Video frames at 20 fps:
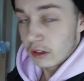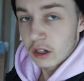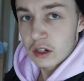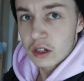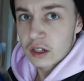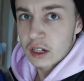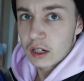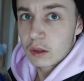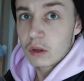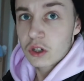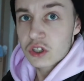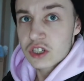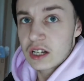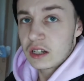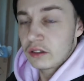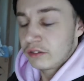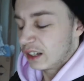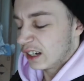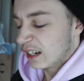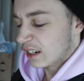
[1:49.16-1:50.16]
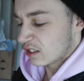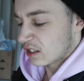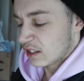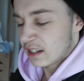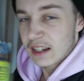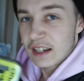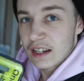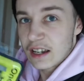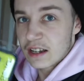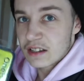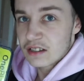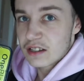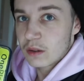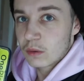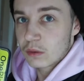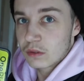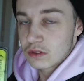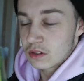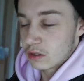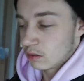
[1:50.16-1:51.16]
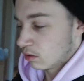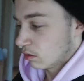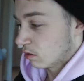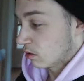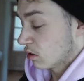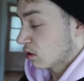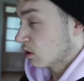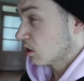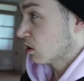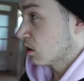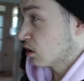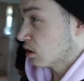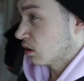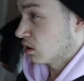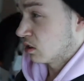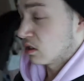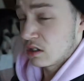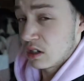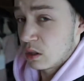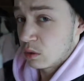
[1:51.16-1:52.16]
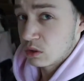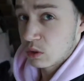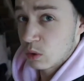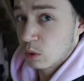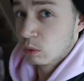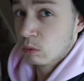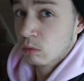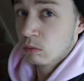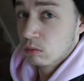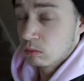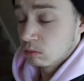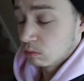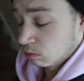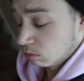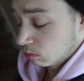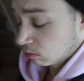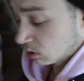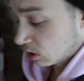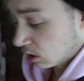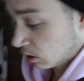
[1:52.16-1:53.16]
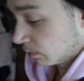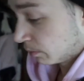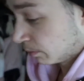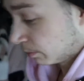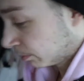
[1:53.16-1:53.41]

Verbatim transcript: vlogger that I watch LP days, I think he has that one, so I just know it's a good one. So,